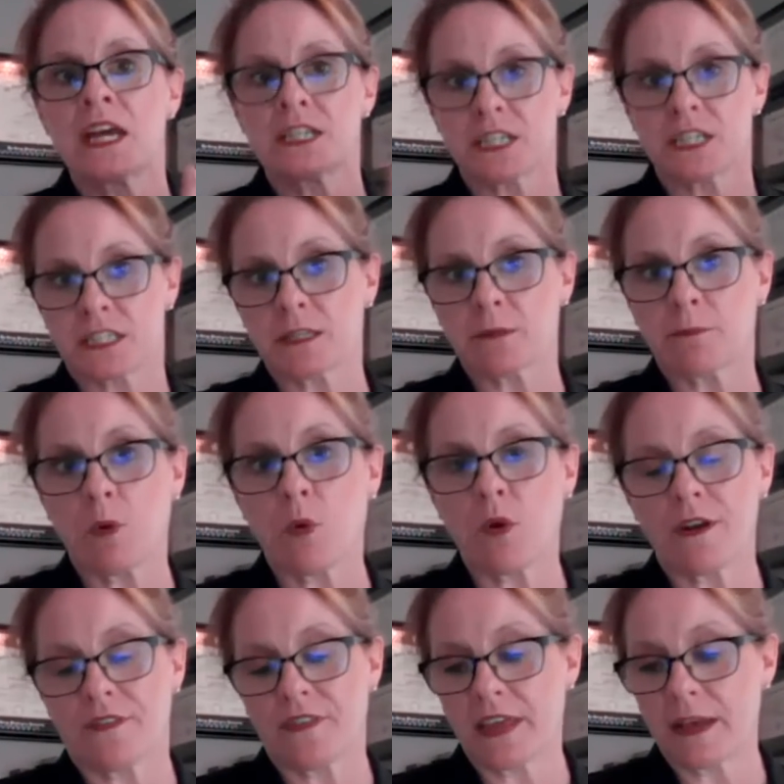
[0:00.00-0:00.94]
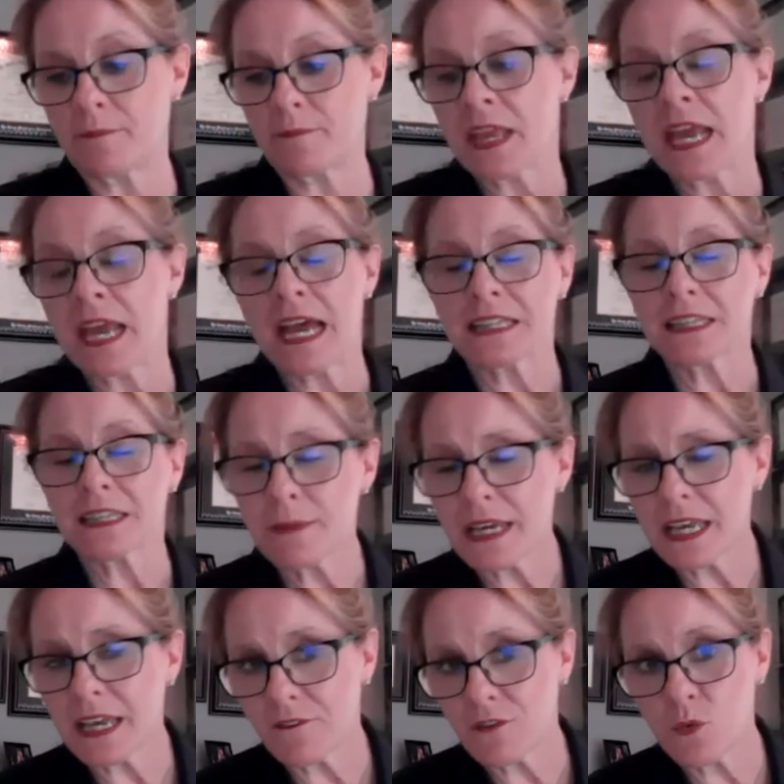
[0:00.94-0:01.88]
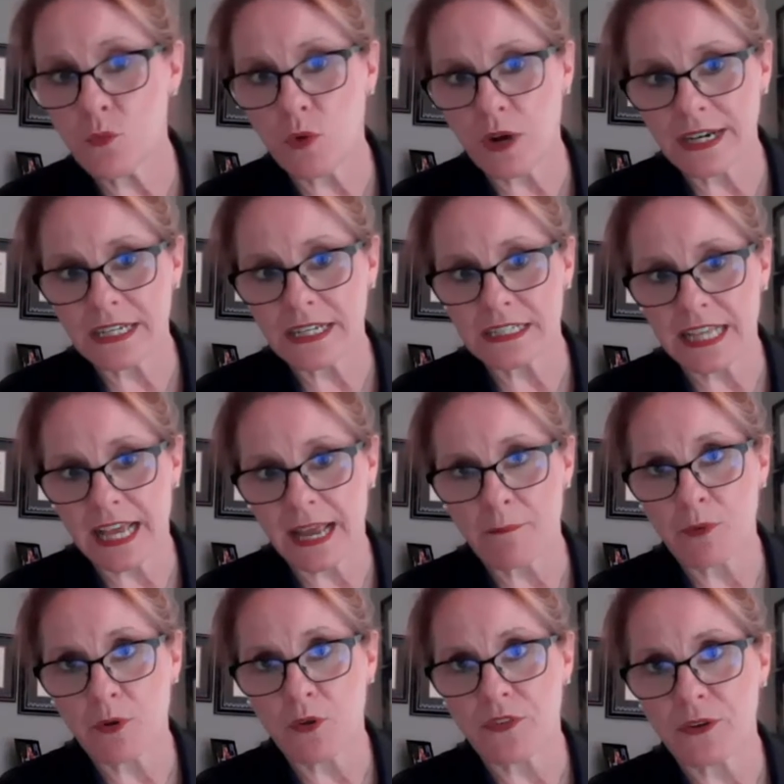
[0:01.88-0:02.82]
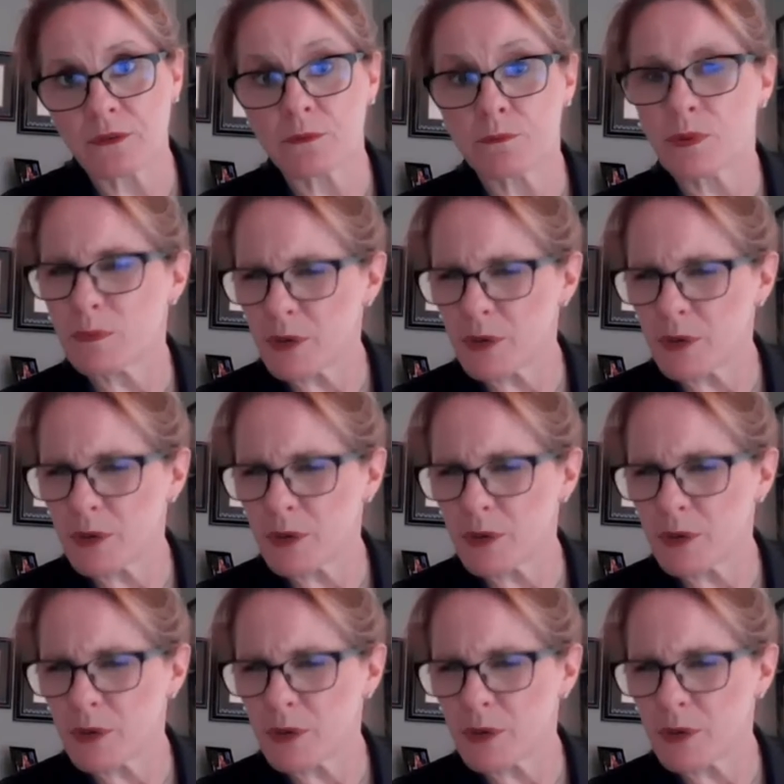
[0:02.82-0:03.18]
to support them. And let me give you one example that